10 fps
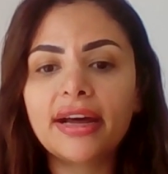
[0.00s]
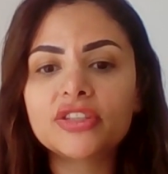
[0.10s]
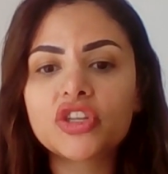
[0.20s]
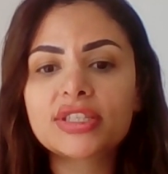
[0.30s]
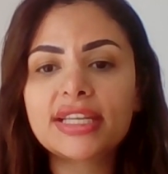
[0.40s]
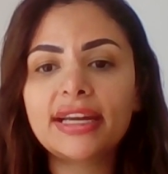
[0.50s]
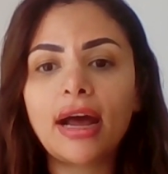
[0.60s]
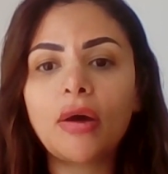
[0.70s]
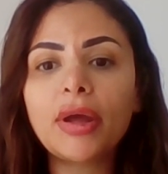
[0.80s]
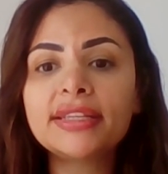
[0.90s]

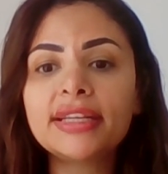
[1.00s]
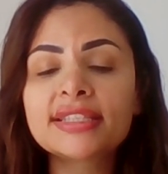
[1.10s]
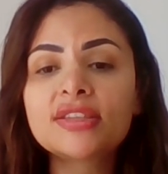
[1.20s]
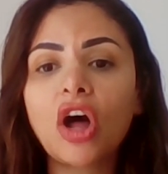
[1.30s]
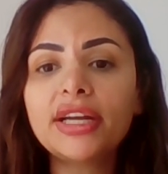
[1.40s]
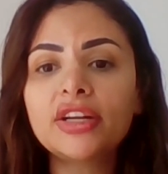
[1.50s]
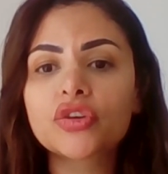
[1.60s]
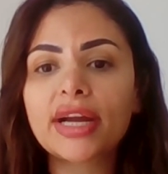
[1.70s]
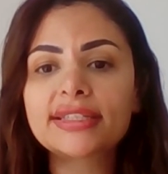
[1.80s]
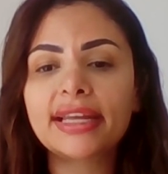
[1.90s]
Justina, is not
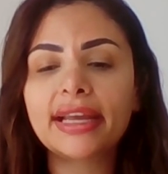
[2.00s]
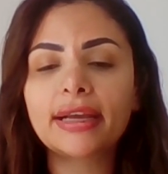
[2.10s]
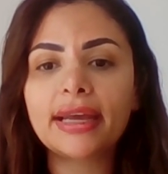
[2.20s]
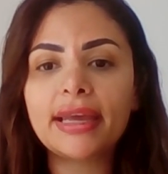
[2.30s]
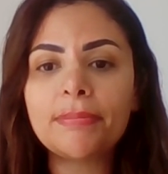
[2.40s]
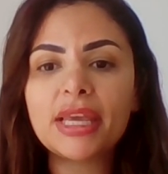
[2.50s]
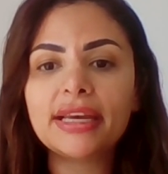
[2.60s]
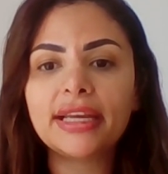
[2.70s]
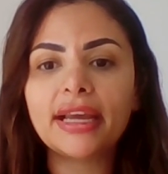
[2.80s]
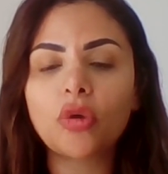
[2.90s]
addressing
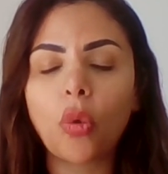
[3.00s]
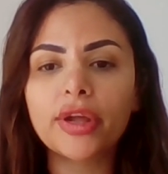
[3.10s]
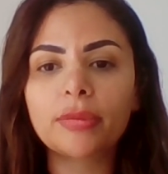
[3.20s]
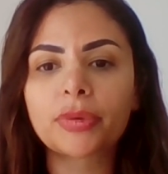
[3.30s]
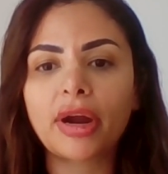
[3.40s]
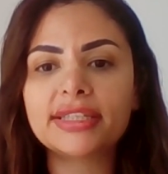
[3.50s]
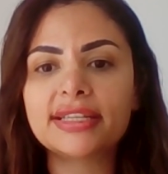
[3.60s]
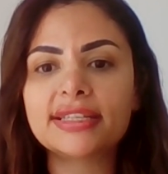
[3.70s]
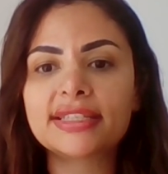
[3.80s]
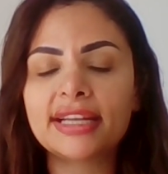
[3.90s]
immediate oil
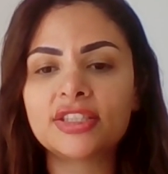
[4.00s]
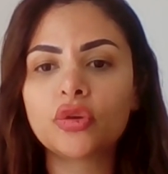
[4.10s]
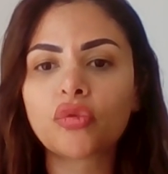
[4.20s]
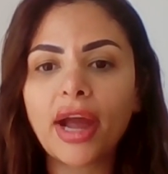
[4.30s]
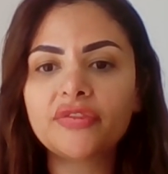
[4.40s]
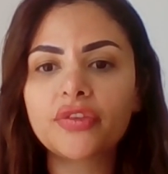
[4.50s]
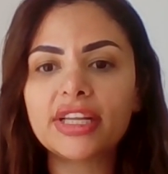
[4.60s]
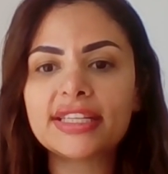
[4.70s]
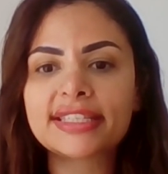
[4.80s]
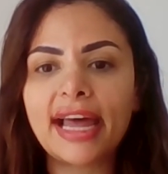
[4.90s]
prices. As you
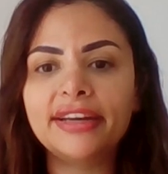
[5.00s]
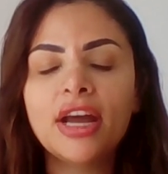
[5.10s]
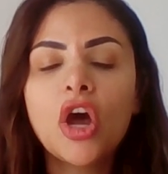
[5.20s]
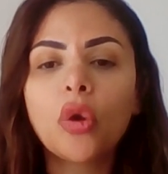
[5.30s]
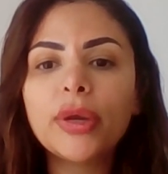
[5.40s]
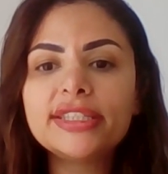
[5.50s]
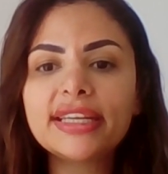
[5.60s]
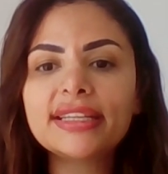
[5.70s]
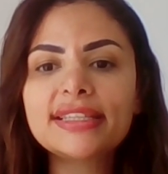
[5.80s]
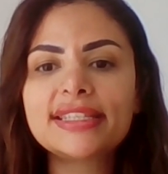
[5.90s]
rightfully said, we
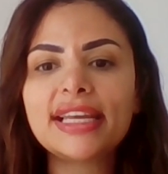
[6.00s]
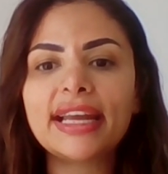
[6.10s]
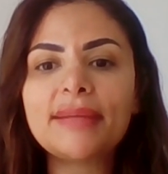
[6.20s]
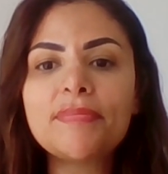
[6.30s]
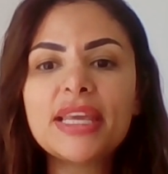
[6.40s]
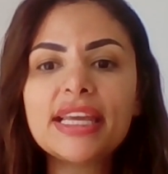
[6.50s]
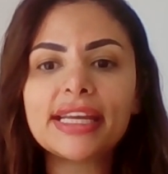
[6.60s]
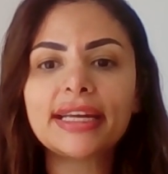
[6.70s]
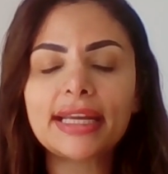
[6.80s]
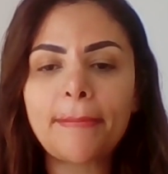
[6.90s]
didn't see an
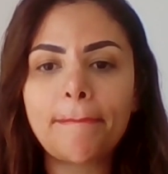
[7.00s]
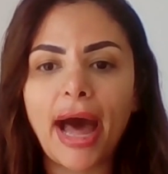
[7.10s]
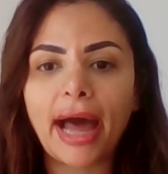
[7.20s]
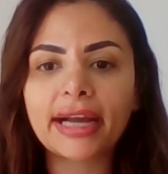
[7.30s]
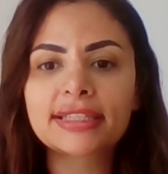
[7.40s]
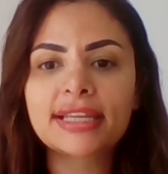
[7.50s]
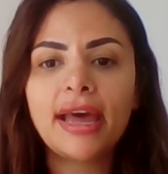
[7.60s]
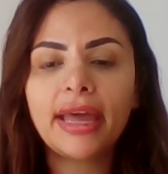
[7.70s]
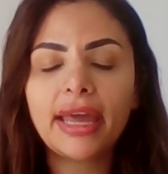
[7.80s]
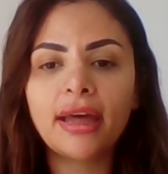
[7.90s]
immediate impact
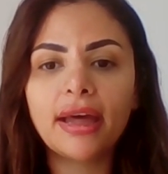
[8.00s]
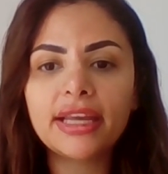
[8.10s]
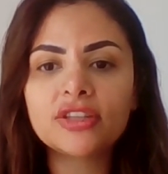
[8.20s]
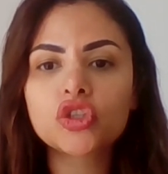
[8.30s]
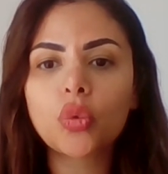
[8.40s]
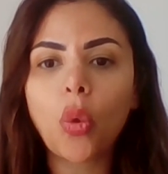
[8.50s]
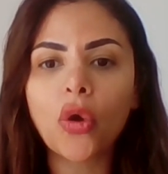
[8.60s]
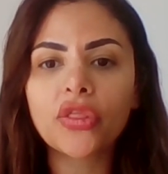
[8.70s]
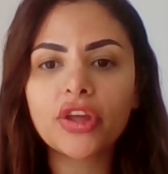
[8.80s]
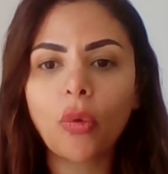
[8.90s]
into
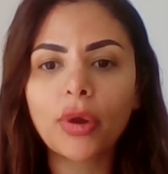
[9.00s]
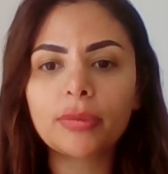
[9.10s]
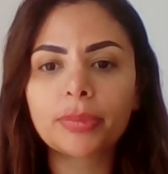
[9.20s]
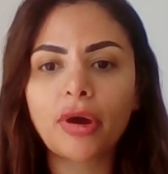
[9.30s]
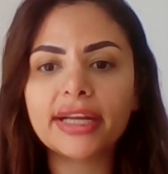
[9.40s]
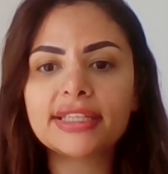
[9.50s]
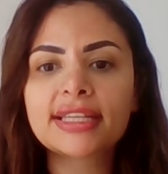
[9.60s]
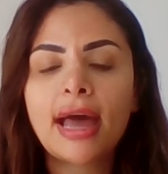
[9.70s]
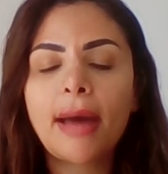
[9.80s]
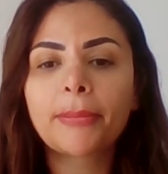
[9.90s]
the oil
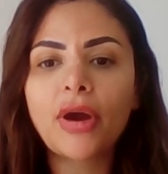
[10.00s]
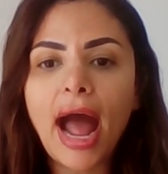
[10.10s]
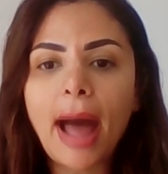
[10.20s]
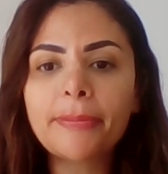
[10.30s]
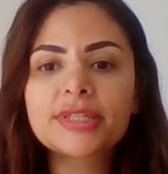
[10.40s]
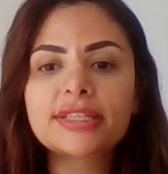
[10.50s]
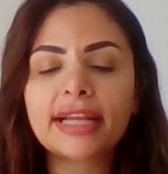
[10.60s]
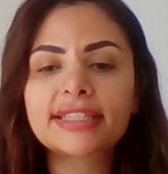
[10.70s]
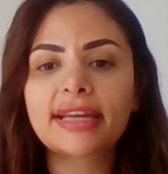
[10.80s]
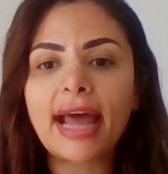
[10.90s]
price. Perhaps
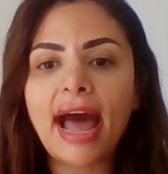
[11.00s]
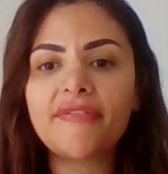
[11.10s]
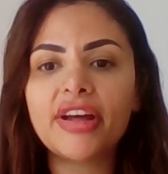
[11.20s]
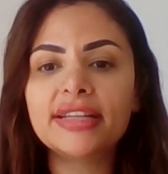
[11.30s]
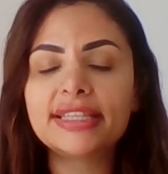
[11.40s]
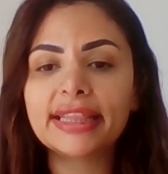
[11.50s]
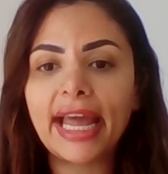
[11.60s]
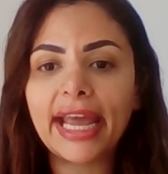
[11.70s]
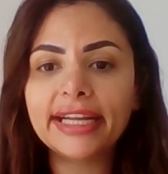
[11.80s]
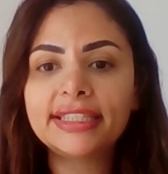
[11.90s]
that's going to have a
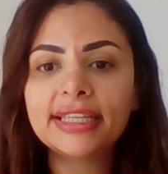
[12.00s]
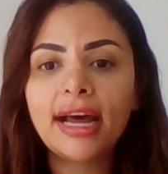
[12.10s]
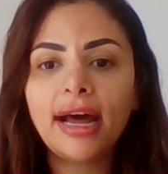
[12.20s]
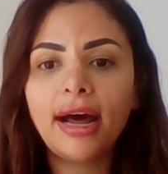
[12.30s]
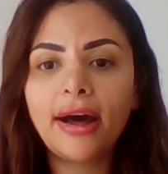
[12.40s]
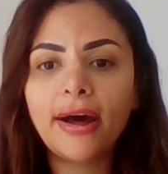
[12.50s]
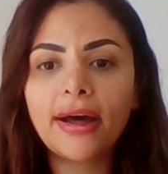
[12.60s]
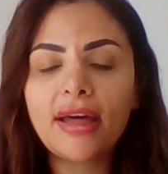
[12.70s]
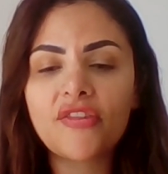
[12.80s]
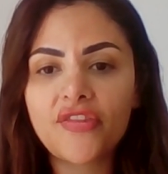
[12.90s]
delayed
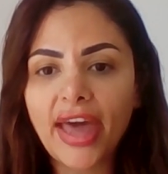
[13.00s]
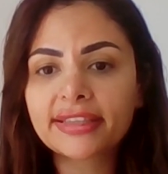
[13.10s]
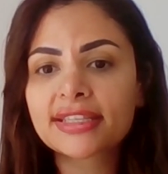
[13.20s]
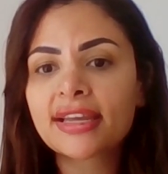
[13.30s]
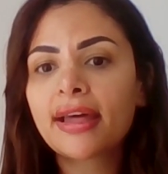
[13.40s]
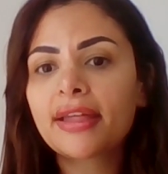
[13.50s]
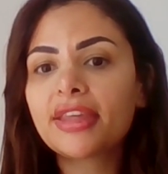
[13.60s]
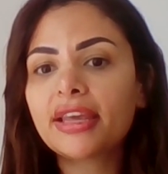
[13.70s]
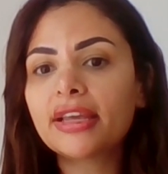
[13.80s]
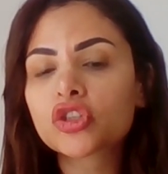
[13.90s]
effect.
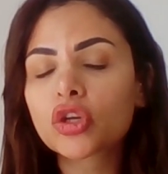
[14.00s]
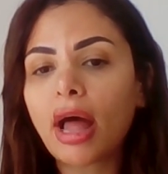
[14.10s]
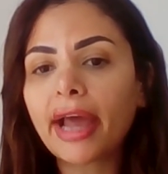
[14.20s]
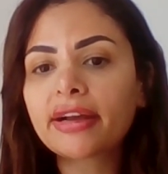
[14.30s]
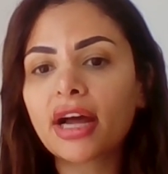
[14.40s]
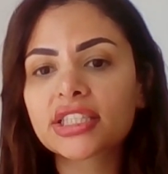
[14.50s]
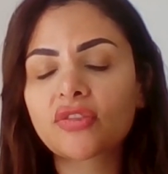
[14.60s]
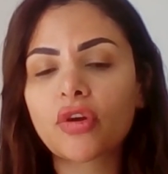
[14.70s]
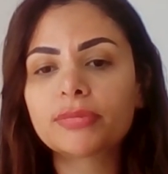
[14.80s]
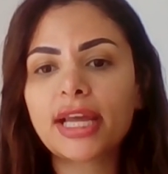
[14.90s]
The July cuts
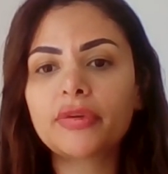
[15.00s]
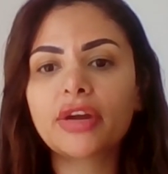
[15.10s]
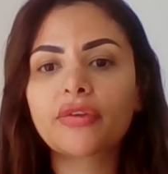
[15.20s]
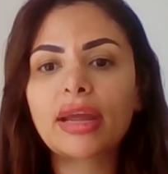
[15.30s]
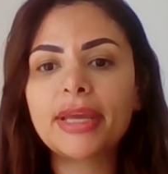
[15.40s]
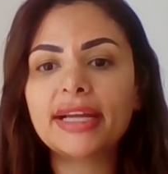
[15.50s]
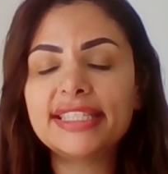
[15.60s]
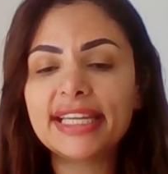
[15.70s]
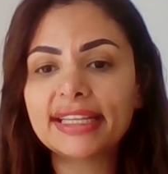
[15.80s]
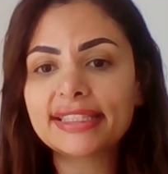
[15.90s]
from Saudi Arabia
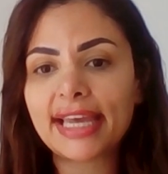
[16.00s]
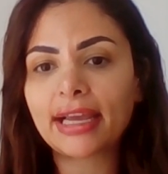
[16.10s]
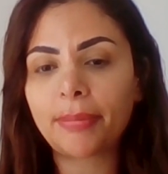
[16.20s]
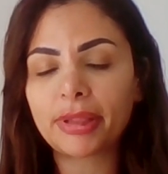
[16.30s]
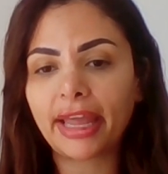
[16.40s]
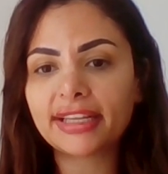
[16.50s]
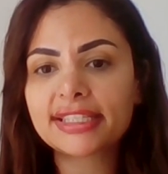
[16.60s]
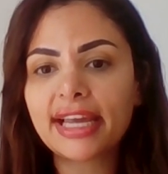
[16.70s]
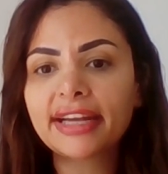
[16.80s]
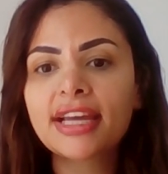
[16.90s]
didn't take
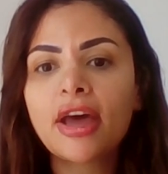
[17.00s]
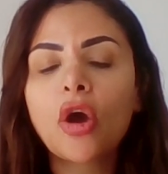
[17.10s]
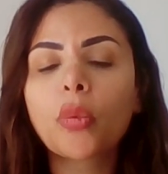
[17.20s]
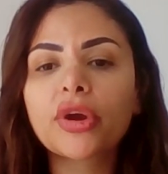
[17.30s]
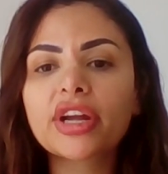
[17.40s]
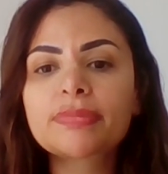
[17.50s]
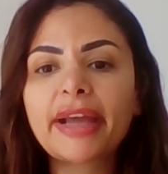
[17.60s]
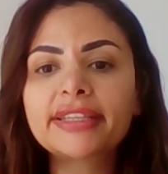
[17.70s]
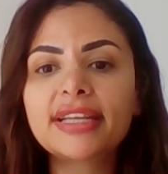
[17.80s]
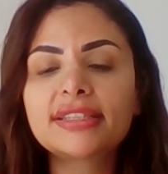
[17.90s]
place yet. We're
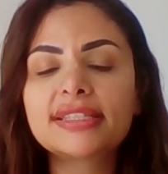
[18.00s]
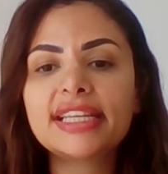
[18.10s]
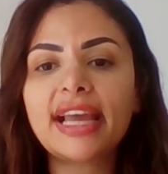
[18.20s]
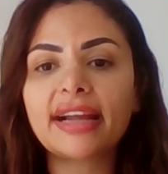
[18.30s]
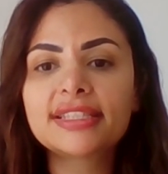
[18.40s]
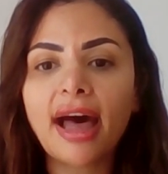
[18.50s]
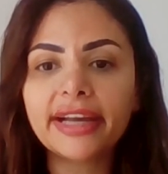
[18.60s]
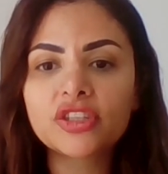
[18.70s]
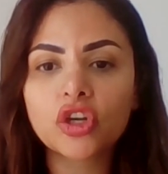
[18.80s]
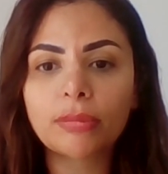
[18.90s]
expecting to see a
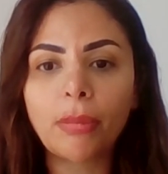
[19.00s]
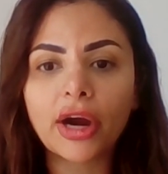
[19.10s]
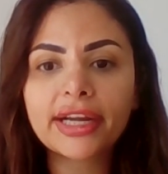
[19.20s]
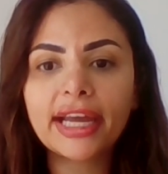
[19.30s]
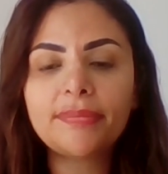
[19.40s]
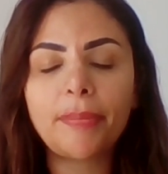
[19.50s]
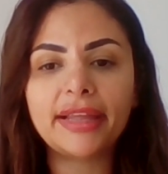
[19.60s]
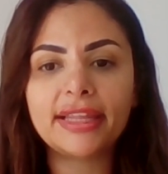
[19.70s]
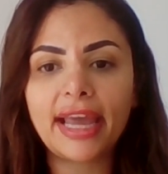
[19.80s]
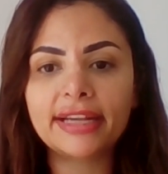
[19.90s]
tighter market
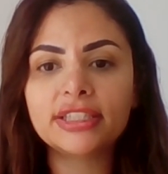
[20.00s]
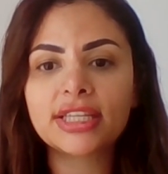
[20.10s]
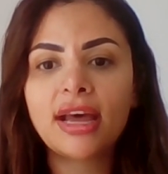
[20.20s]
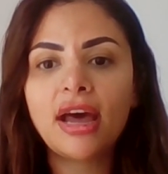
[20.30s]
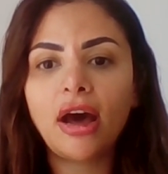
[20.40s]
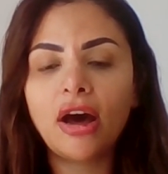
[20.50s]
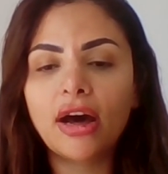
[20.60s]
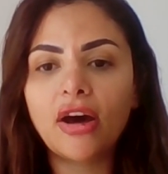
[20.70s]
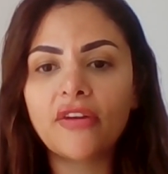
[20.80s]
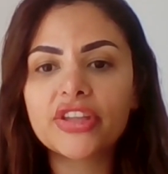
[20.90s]
by the end
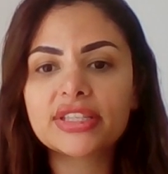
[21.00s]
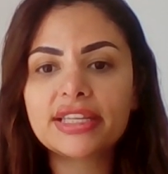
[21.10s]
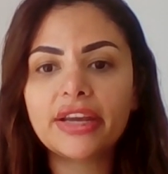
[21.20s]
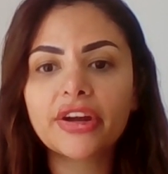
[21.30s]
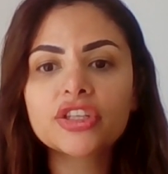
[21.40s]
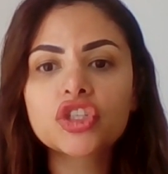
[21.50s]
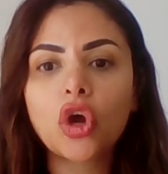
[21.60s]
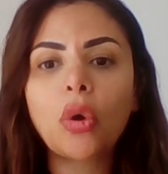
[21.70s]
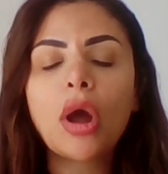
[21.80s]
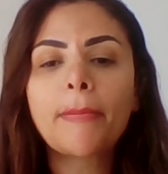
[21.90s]
of this year.
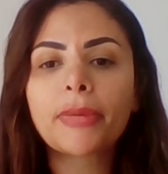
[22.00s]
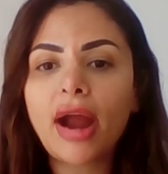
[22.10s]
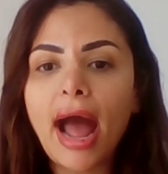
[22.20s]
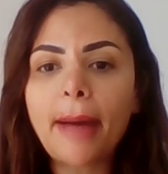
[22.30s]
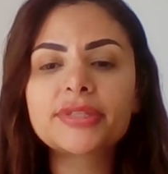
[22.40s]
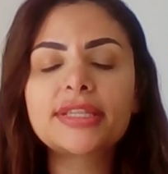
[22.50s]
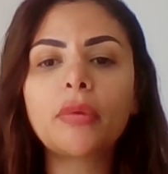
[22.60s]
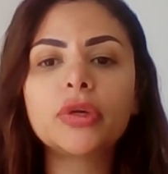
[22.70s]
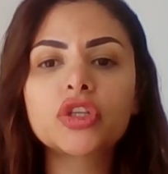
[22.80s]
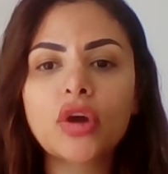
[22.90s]
So perhaps
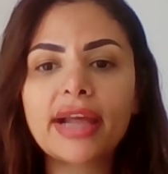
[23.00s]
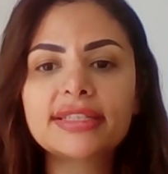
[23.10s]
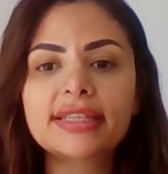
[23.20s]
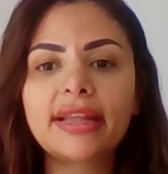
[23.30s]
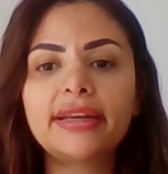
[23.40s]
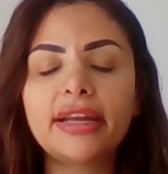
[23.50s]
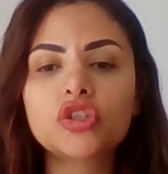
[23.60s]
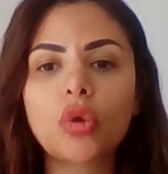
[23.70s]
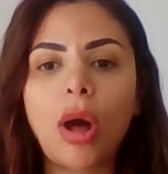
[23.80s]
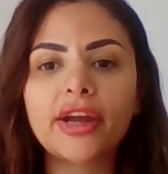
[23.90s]
that would translate
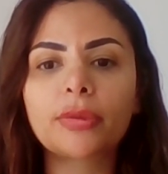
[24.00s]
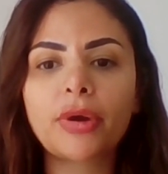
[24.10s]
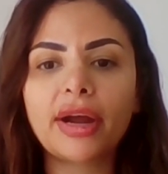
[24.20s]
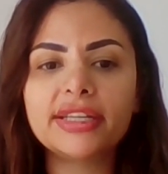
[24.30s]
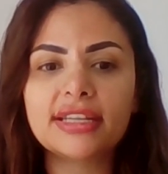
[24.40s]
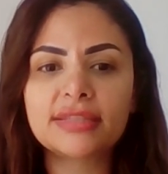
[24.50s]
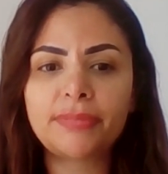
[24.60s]
into higher prices.